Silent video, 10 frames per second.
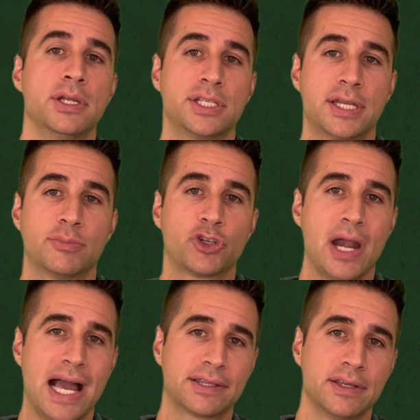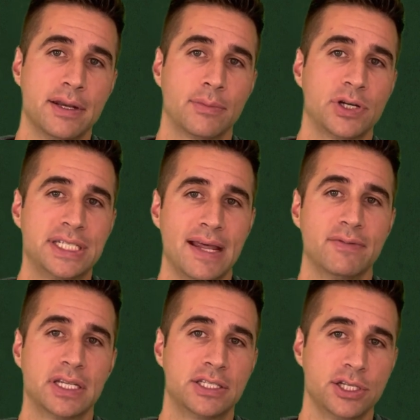subtract the number
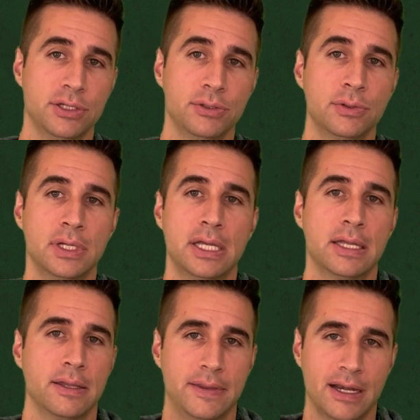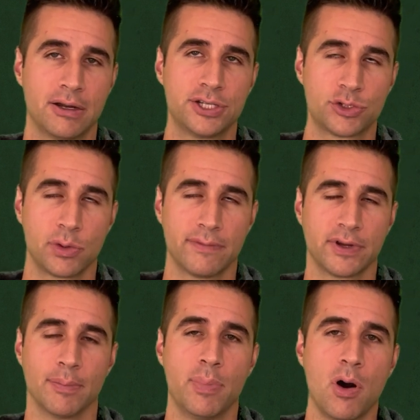72, there's sort of
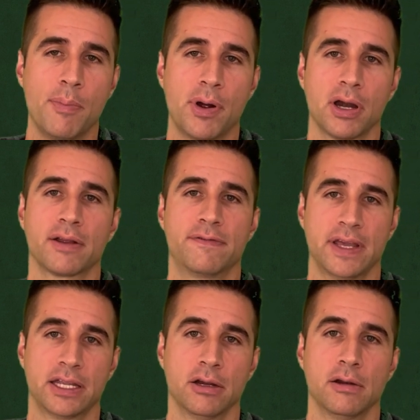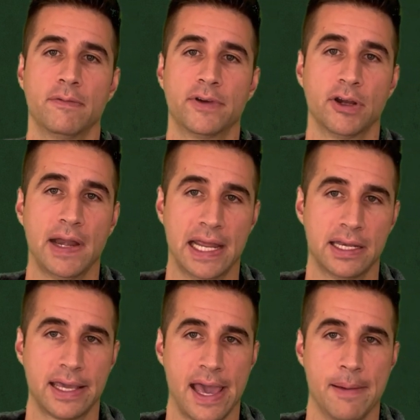your ballpark figure for your
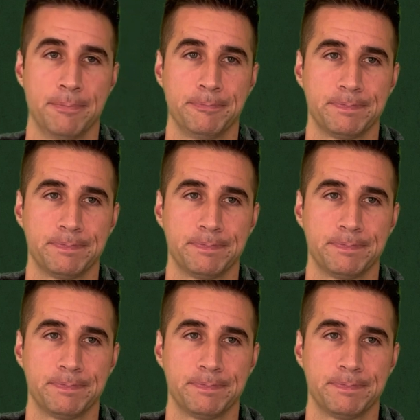handicap.